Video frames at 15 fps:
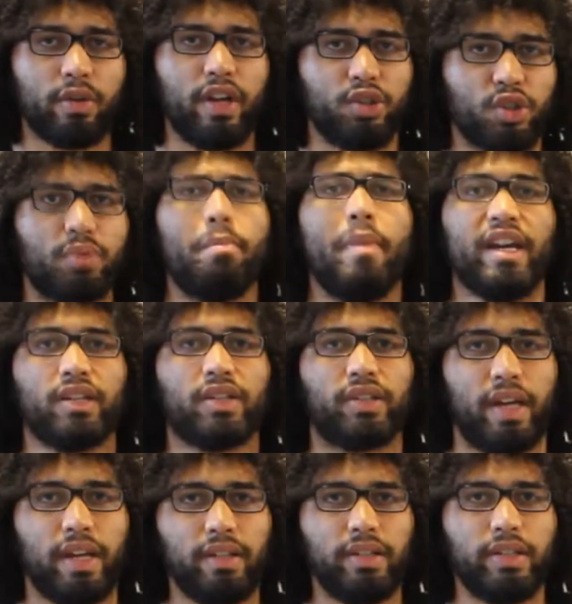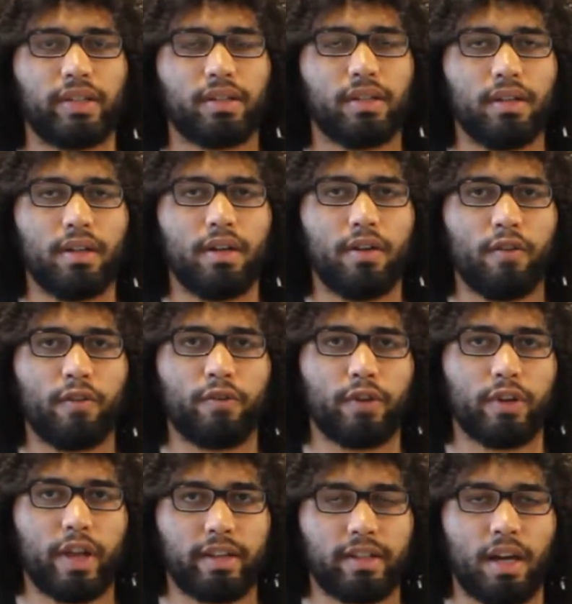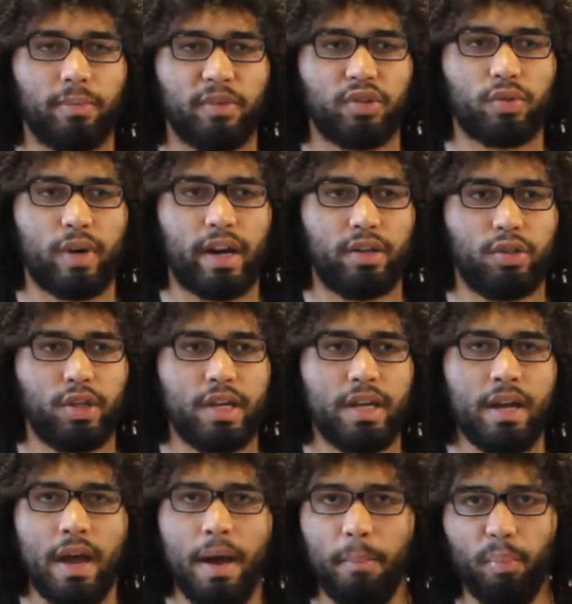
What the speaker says: that just makes sense for that type of strategy.